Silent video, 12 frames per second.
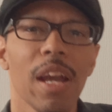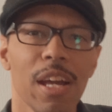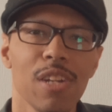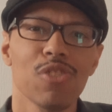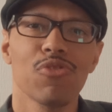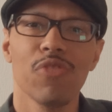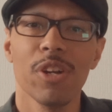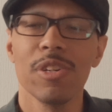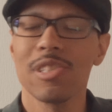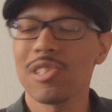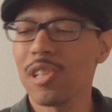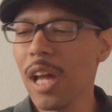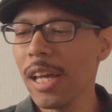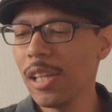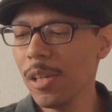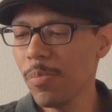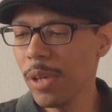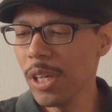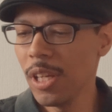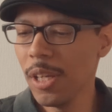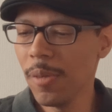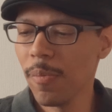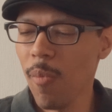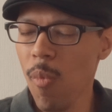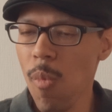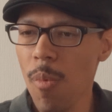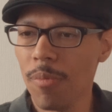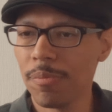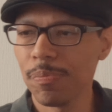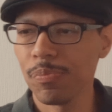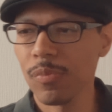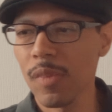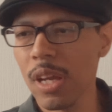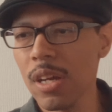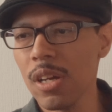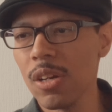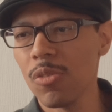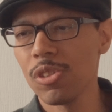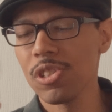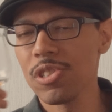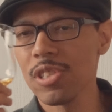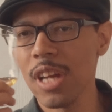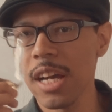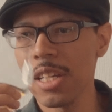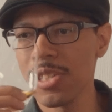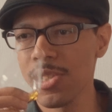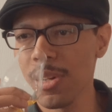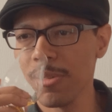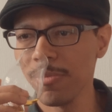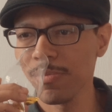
And it's very slightly peaty, which is nice.